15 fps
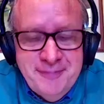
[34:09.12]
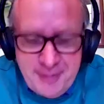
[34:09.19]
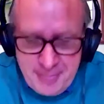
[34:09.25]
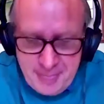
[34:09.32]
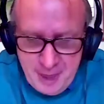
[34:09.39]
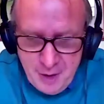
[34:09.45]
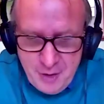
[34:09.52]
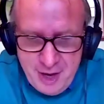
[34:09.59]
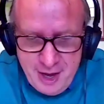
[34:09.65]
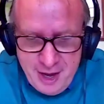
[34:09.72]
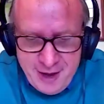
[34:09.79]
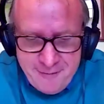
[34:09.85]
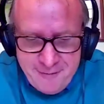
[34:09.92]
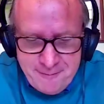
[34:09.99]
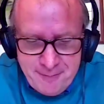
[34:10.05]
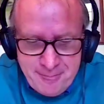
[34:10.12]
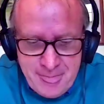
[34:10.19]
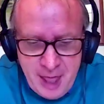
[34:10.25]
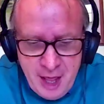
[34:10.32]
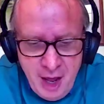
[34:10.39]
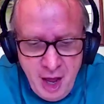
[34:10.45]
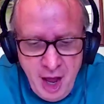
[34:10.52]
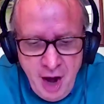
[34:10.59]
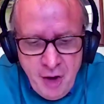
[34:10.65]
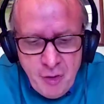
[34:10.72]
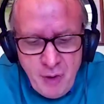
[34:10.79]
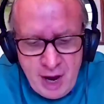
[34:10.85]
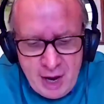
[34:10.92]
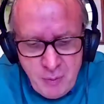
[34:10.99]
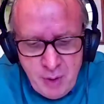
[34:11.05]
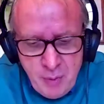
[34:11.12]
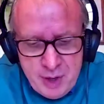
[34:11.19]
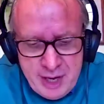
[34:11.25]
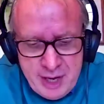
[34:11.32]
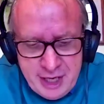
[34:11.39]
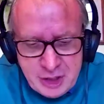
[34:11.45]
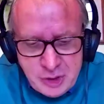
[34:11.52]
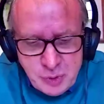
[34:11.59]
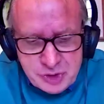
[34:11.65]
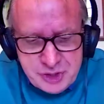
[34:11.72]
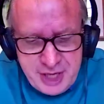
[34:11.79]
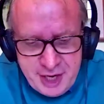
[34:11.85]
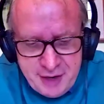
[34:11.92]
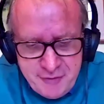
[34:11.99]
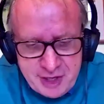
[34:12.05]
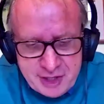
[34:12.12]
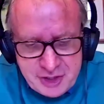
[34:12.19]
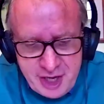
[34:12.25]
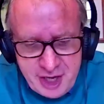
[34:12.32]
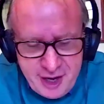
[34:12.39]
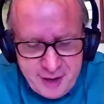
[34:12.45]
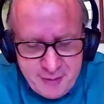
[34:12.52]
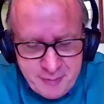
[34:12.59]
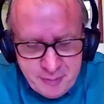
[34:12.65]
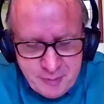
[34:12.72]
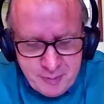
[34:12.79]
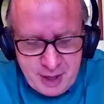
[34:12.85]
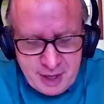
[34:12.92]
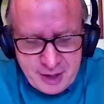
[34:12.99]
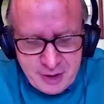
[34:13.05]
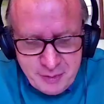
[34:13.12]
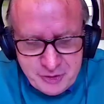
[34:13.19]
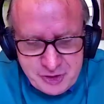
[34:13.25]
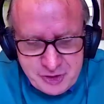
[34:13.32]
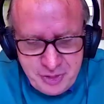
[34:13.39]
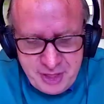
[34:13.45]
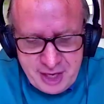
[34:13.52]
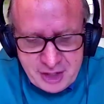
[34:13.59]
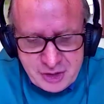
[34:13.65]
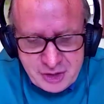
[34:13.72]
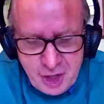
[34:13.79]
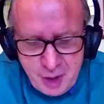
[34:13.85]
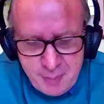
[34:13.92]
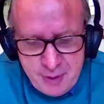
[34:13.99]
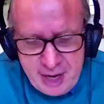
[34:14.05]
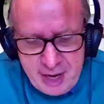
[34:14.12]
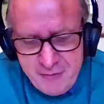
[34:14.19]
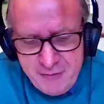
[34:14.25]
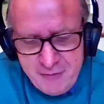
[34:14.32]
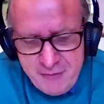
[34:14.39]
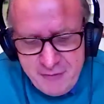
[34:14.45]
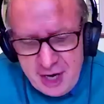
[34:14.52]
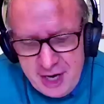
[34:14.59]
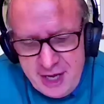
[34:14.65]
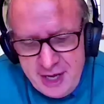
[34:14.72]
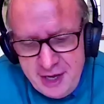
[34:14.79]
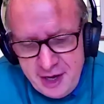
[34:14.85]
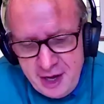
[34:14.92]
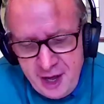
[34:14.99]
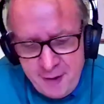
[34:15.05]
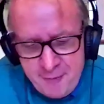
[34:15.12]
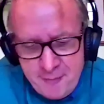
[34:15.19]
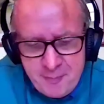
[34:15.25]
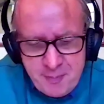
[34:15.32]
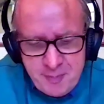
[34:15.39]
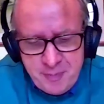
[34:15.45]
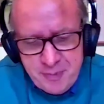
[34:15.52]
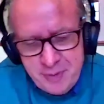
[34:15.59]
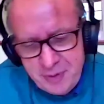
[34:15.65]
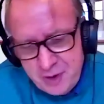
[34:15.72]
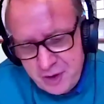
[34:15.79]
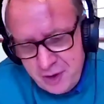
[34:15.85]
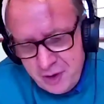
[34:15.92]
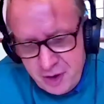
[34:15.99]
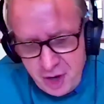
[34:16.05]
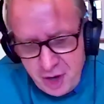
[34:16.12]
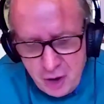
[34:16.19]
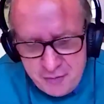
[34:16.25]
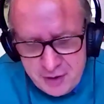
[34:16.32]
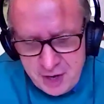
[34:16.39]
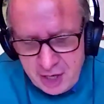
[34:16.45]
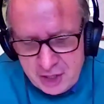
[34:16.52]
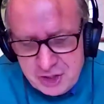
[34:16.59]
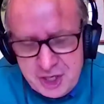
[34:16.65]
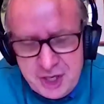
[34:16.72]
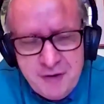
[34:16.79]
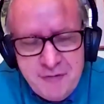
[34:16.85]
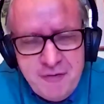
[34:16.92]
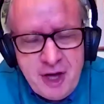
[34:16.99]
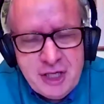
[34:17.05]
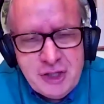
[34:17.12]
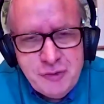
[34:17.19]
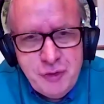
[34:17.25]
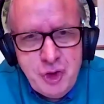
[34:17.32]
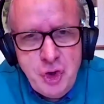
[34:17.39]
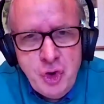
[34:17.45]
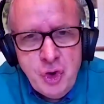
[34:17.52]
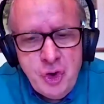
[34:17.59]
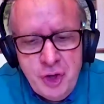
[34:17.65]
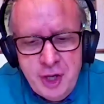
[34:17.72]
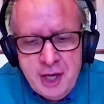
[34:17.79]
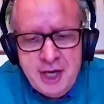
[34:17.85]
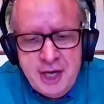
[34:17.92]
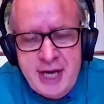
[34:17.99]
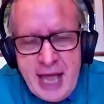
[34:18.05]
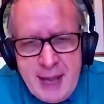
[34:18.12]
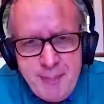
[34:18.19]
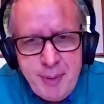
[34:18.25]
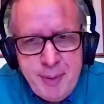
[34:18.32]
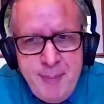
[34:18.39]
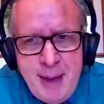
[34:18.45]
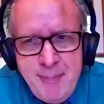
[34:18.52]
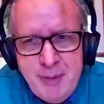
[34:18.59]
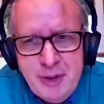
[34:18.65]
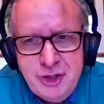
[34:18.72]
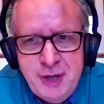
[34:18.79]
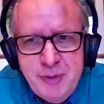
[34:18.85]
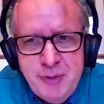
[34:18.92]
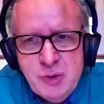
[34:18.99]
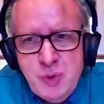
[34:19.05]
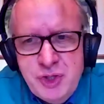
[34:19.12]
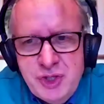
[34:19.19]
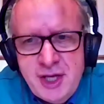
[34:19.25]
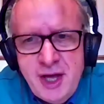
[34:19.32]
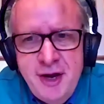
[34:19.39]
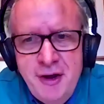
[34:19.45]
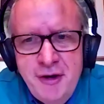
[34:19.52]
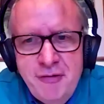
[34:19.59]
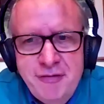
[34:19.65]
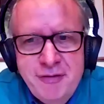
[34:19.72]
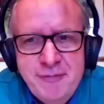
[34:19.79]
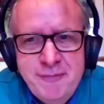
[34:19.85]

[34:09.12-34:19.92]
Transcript: Okay. Absolutely. Right. Well, we're getting towards the end of our time, Michael. So thanks a lot. But have you got any um, COVID nineteen advice for your NAPE membership as we sign off?